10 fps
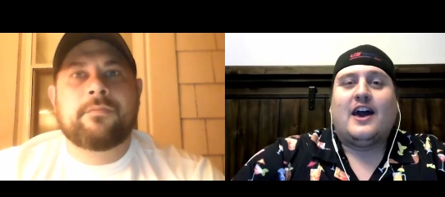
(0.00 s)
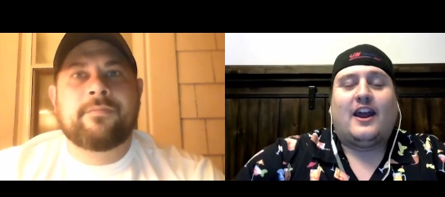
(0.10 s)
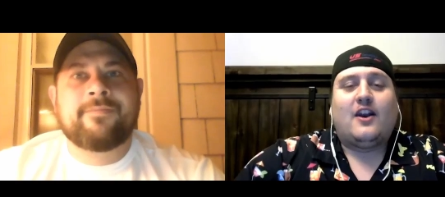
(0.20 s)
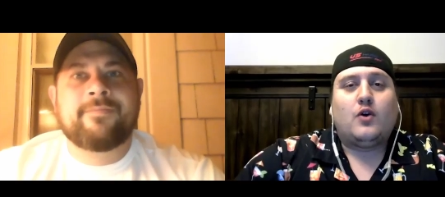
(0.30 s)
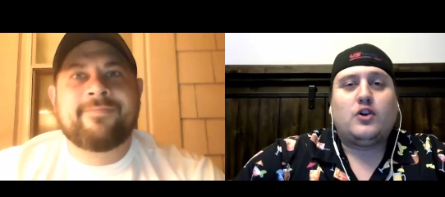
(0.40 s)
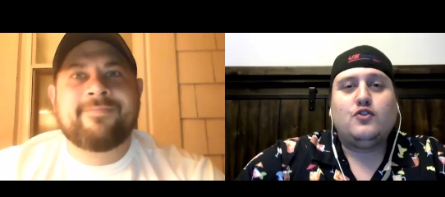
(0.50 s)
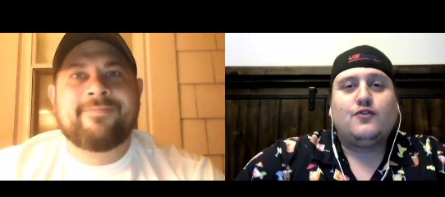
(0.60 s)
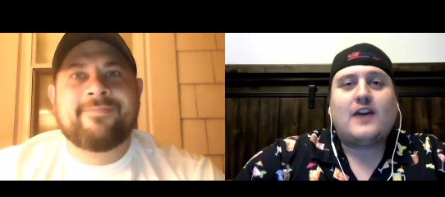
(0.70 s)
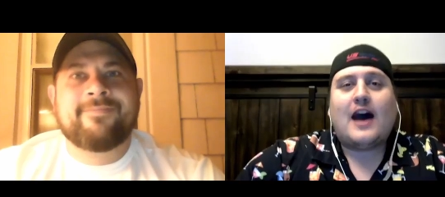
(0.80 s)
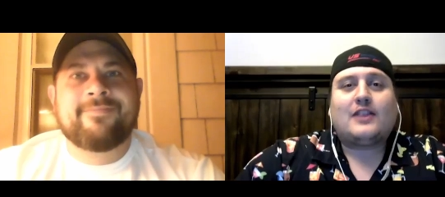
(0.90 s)
Speaker 1: And I know you've
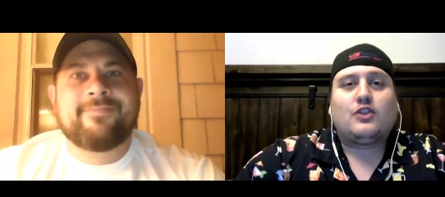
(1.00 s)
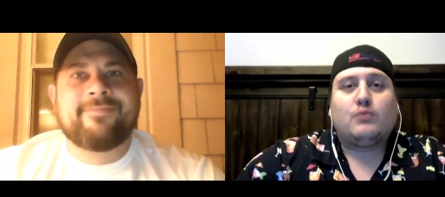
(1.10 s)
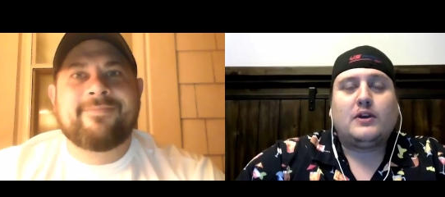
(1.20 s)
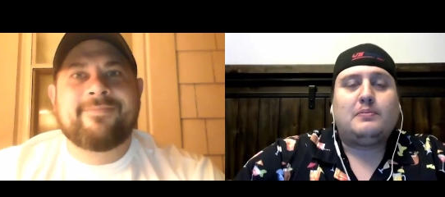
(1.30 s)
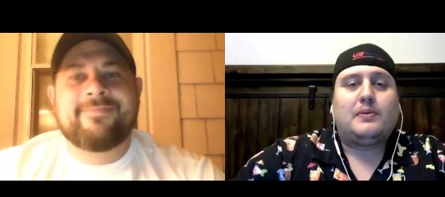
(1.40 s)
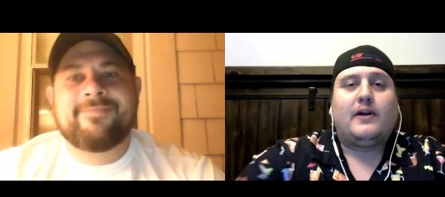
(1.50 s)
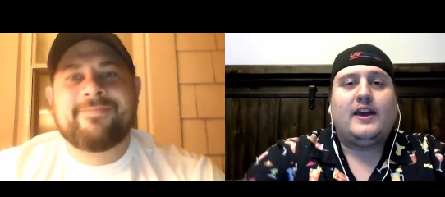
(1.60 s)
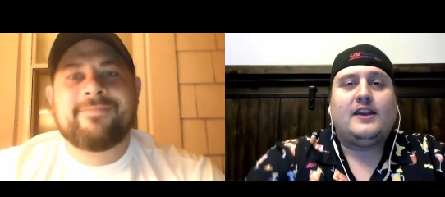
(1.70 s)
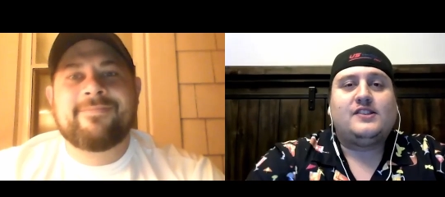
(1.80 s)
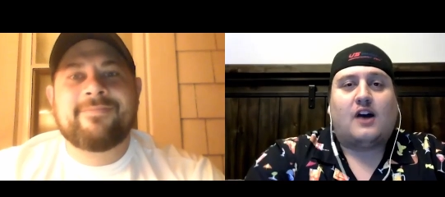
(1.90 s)
got three
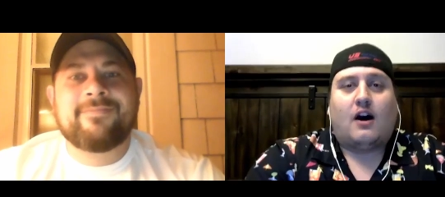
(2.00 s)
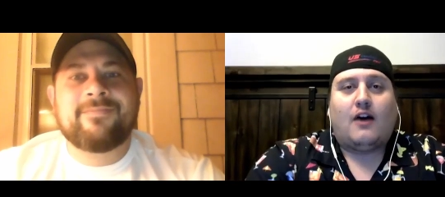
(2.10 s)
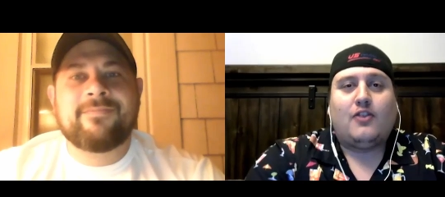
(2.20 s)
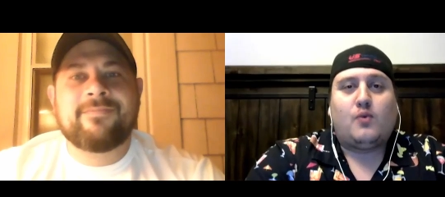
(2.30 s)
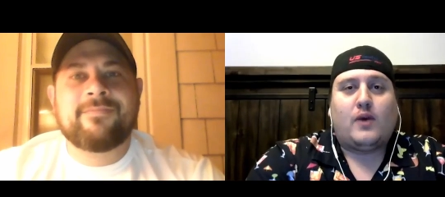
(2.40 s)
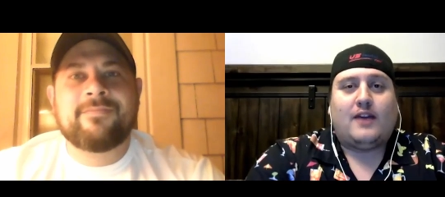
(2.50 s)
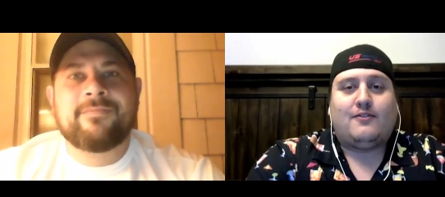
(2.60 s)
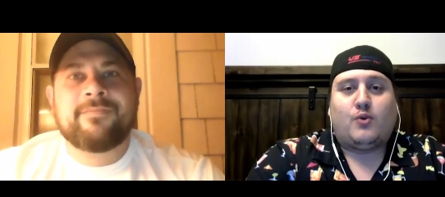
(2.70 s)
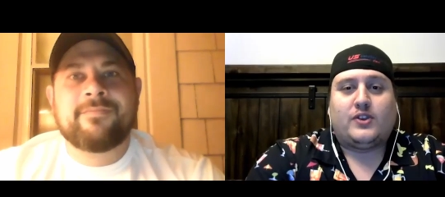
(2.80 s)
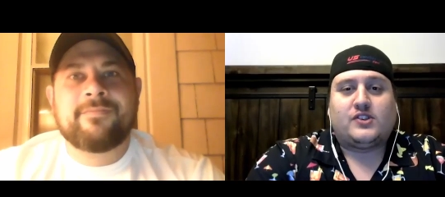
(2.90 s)
plays on the way
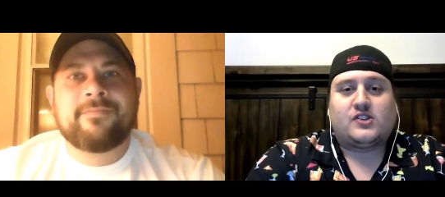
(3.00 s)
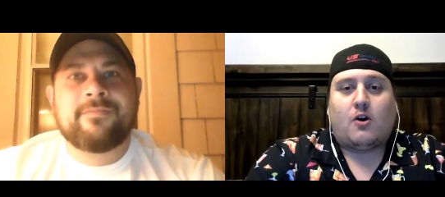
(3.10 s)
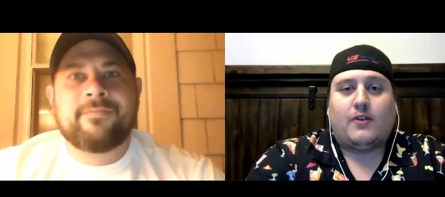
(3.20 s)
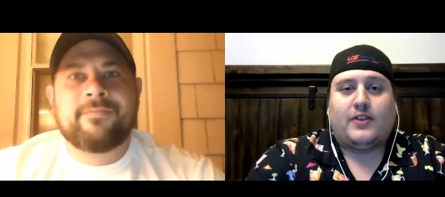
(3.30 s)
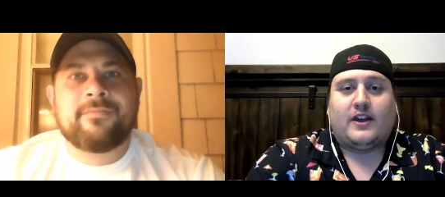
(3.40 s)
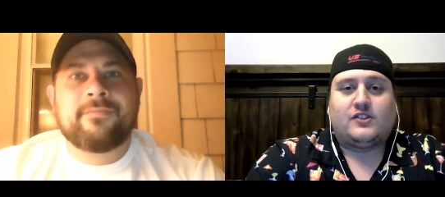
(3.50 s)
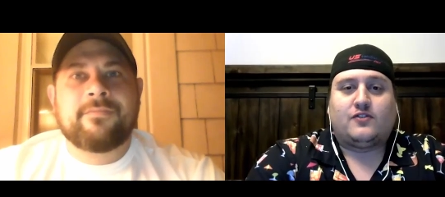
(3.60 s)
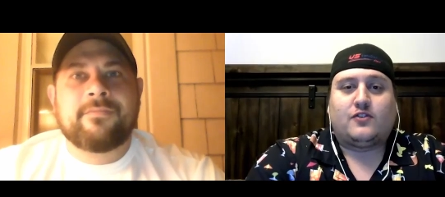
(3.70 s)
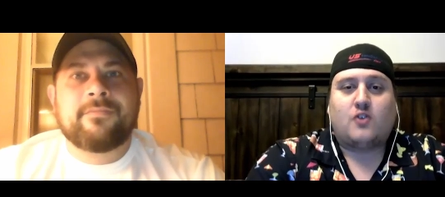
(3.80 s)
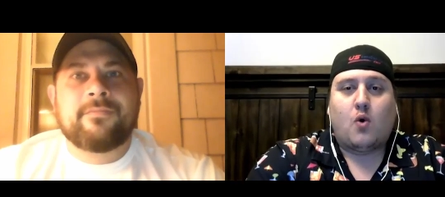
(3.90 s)
for this card that is,
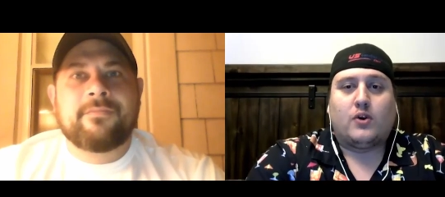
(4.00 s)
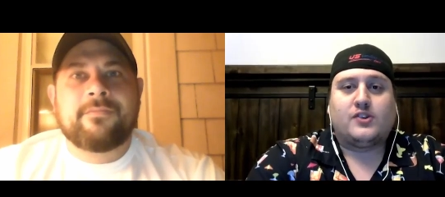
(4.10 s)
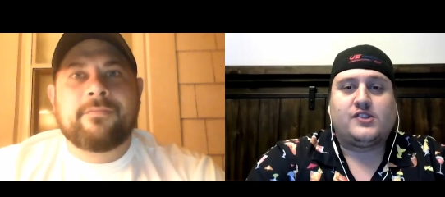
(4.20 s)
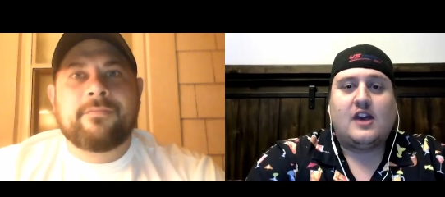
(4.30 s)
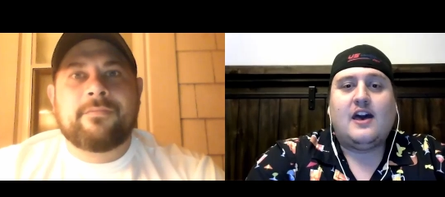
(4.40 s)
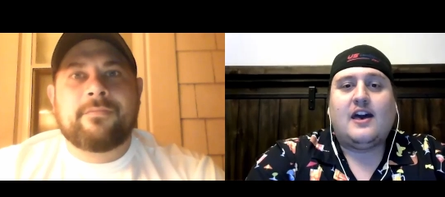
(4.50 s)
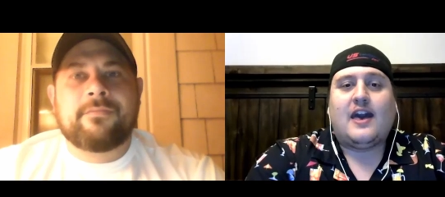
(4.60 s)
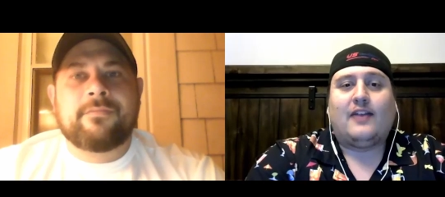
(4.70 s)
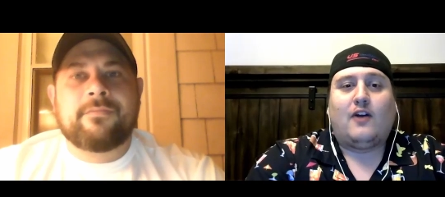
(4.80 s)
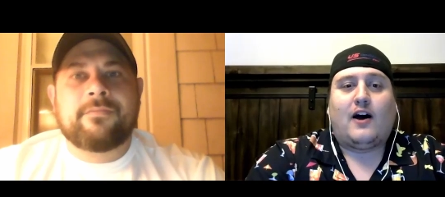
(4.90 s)
of course,
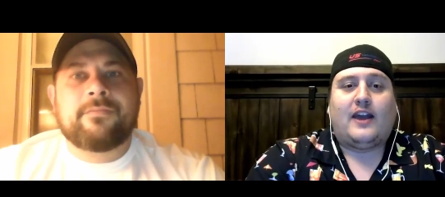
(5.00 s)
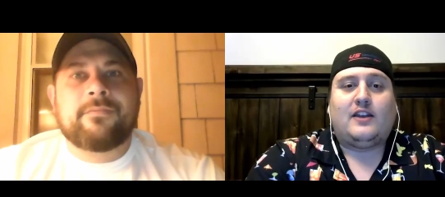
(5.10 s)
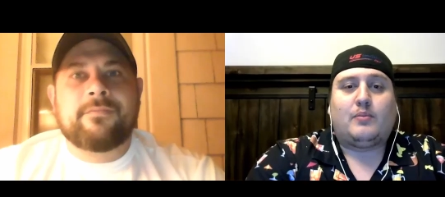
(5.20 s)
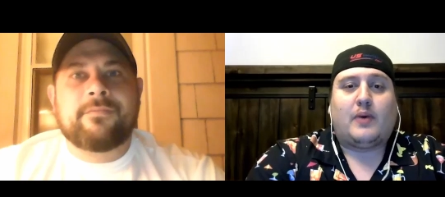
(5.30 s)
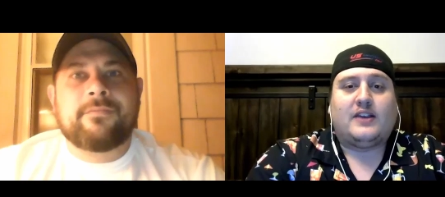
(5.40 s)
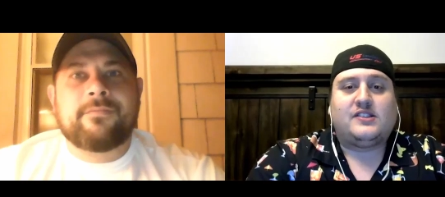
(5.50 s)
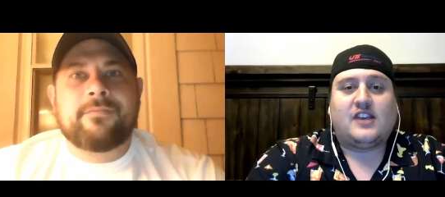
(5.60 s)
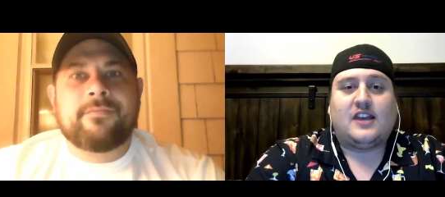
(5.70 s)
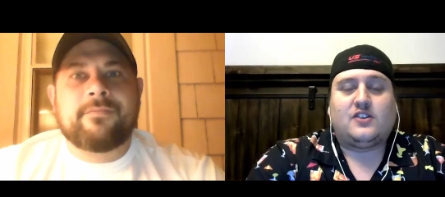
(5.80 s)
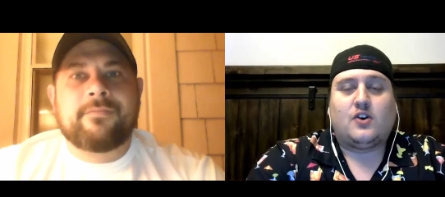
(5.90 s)
headlined by
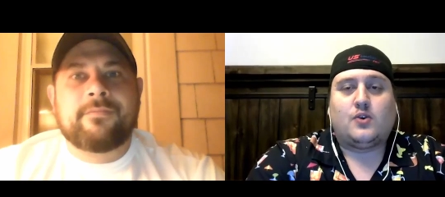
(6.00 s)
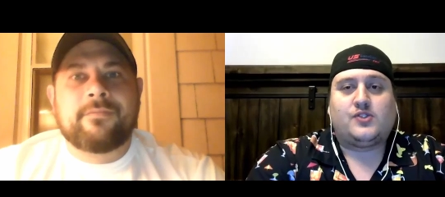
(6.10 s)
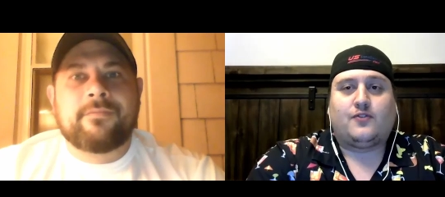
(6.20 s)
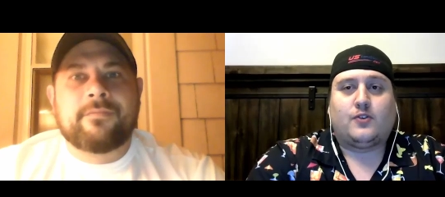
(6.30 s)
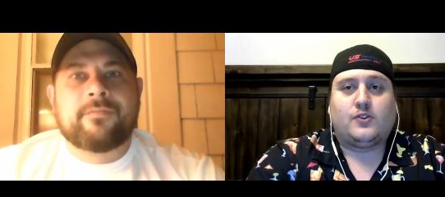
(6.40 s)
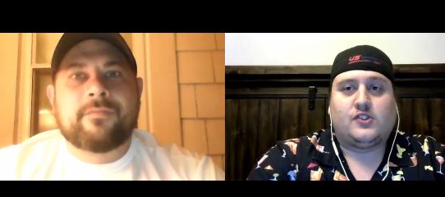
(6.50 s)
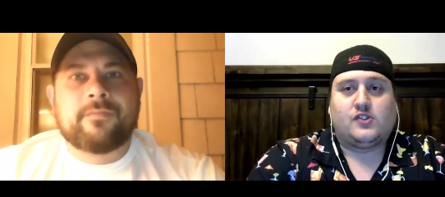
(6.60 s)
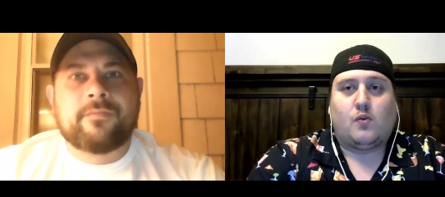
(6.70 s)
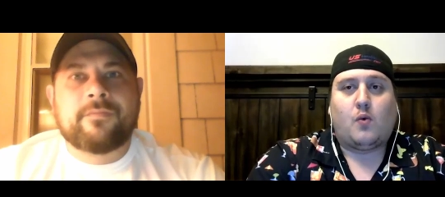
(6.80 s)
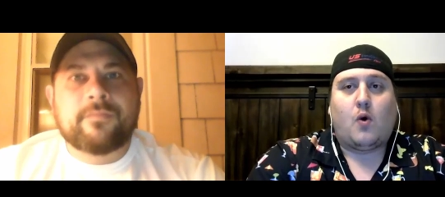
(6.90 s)
Santos
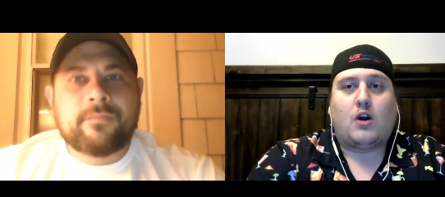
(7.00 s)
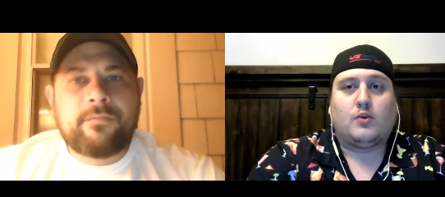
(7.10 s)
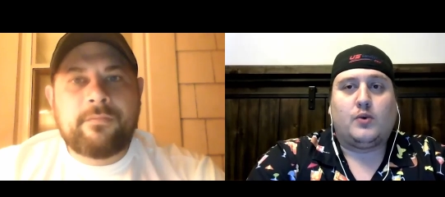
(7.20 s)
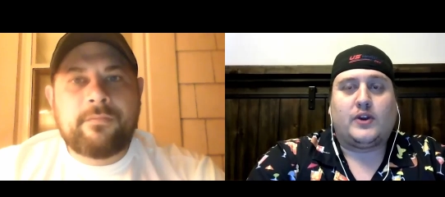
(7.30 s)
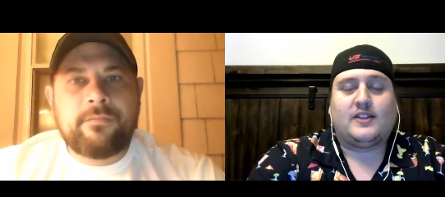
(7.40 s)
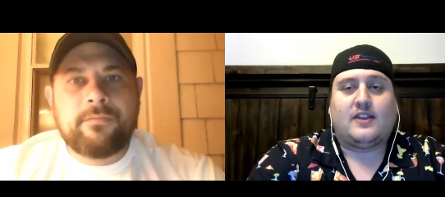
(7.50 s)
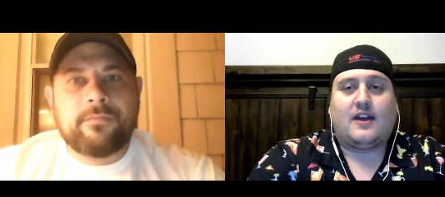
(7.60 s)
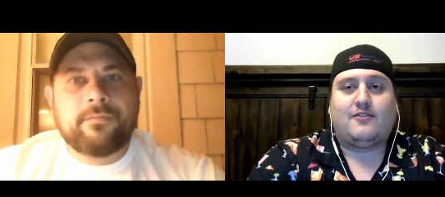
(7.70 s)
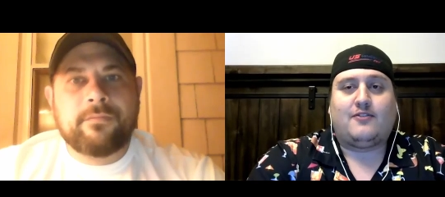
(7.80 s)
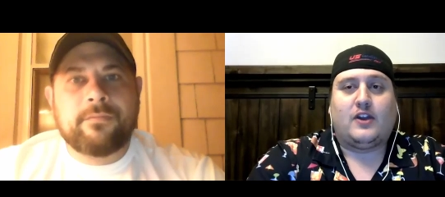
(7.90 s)
versus Walker. We'll get to
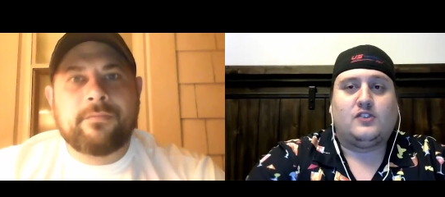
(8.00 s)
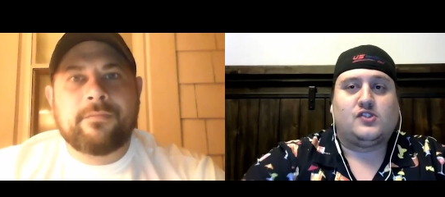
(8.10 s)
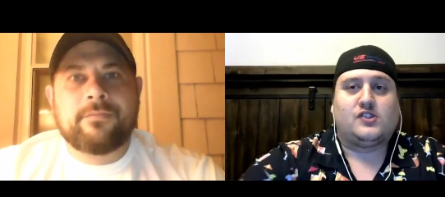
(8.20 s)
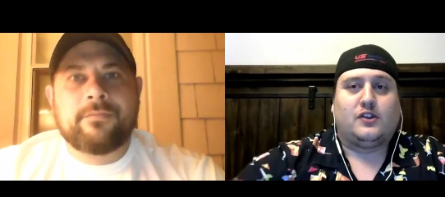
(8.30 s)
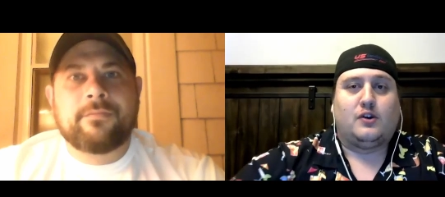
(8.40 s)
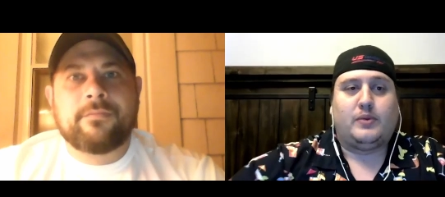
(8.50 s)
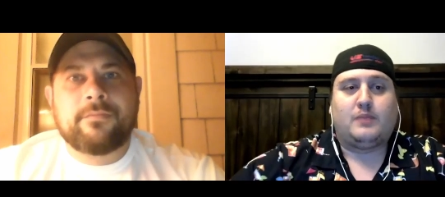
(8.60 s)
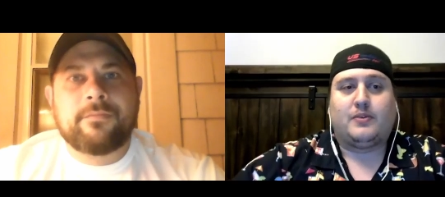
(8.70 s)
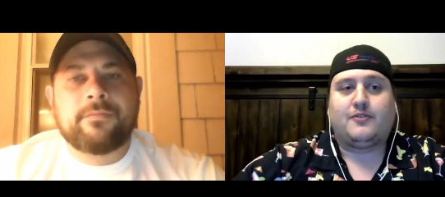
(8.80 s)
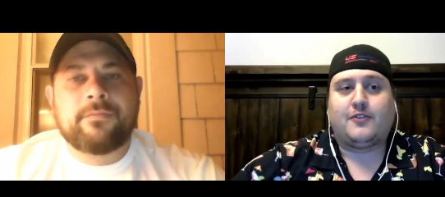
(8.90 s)
that fight in just a little bit.
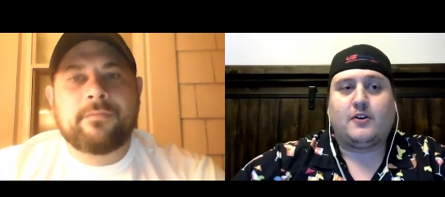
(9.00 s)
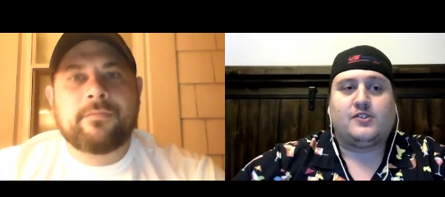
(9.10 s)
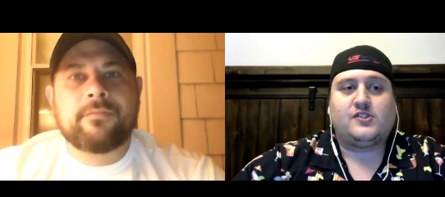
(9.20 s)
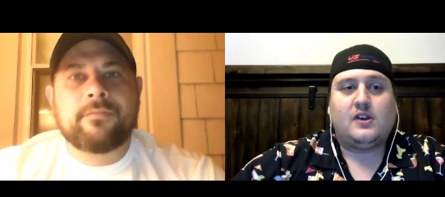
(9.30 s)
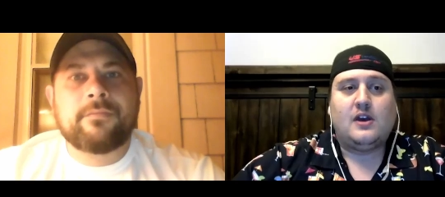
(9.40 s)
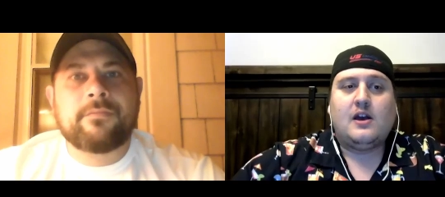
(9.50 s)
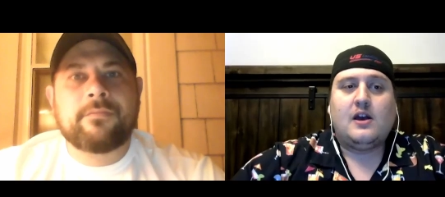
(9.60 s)
But first,